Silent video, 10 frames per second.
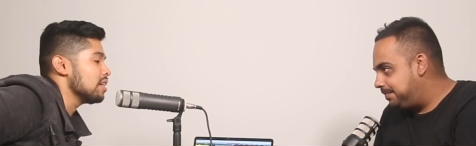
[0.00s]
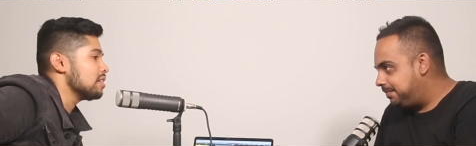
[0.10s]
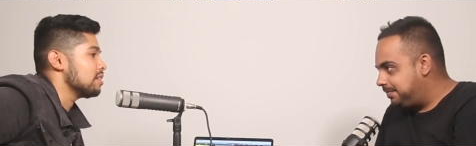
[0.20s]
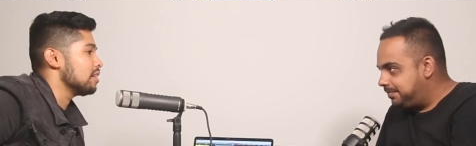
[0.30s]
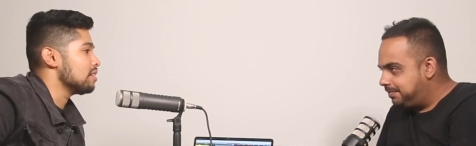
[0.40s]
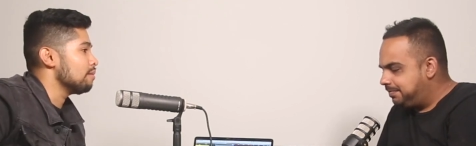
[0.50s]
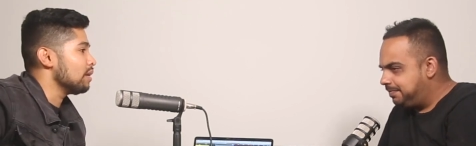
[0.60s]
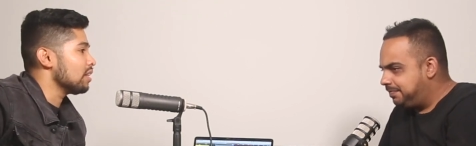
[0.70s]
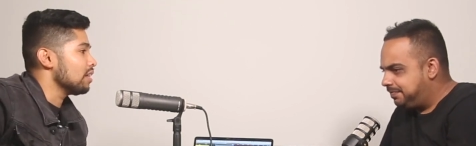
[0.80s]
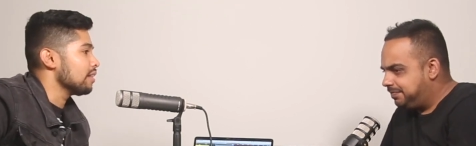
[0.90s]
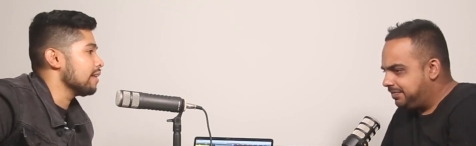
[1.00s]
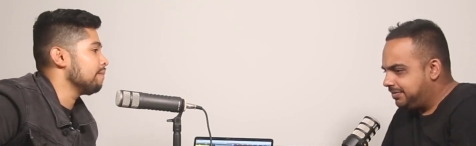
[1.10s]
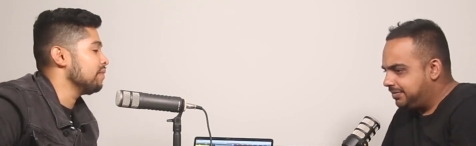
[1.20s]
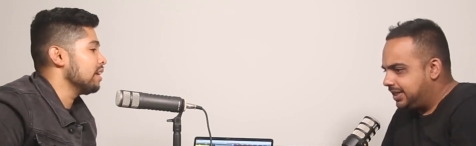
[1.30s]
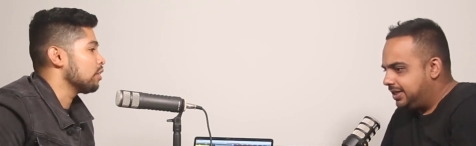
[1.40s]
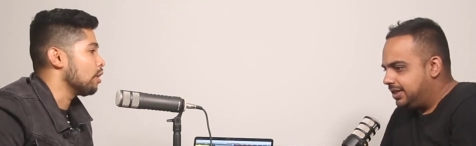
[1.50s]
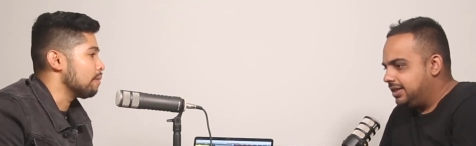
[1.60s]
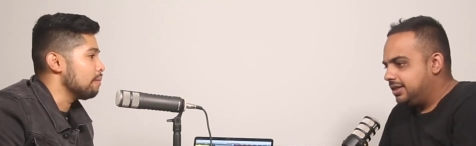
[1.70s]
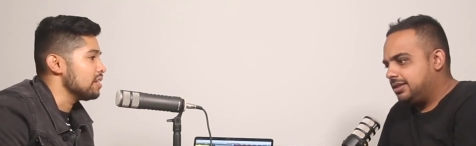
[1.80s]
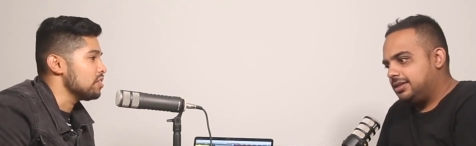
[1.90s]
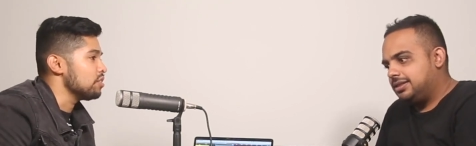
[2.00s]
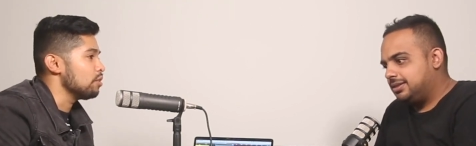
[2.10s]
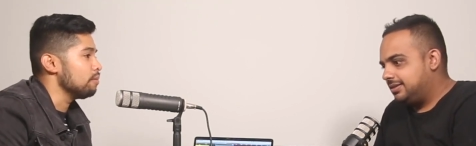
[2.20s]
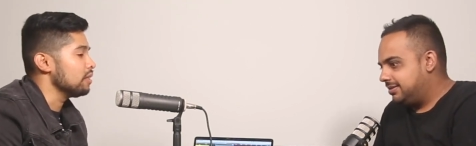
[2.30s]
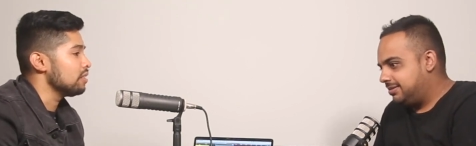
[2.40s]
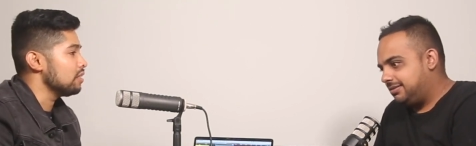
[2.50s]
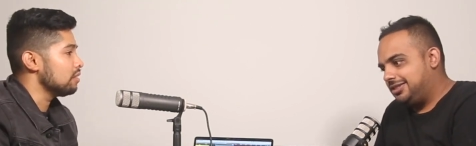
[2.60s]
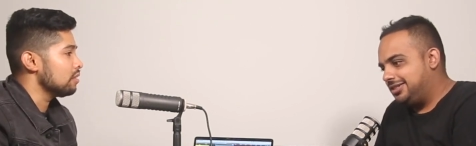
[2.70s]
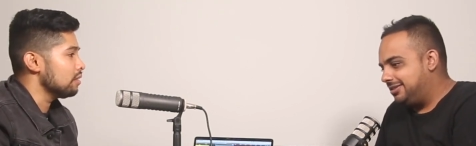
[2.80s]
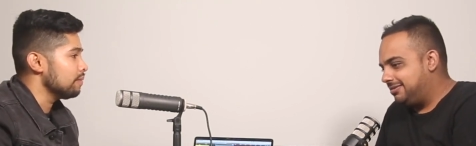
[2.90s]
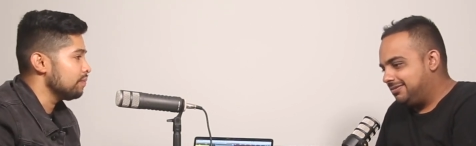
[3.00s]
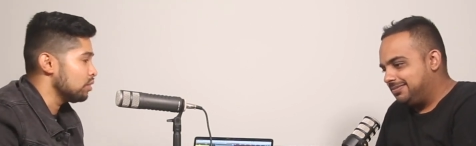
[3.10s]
Speaker 1: that's that's a big thing. That that compromises your ability to